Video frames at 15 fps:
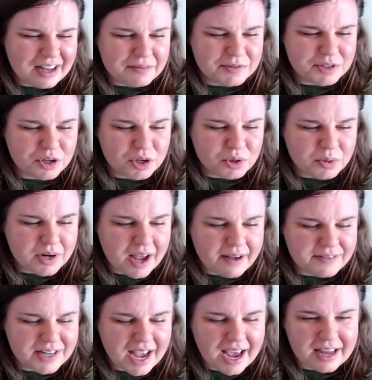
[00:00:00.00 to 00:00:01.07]
So you would have
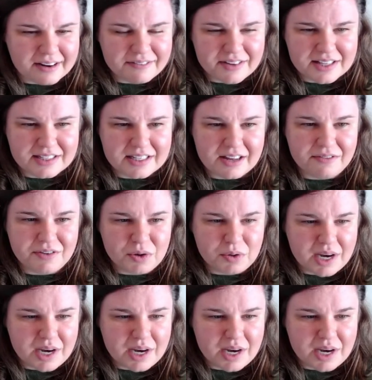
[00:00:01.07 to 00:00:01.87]
to add a fence if you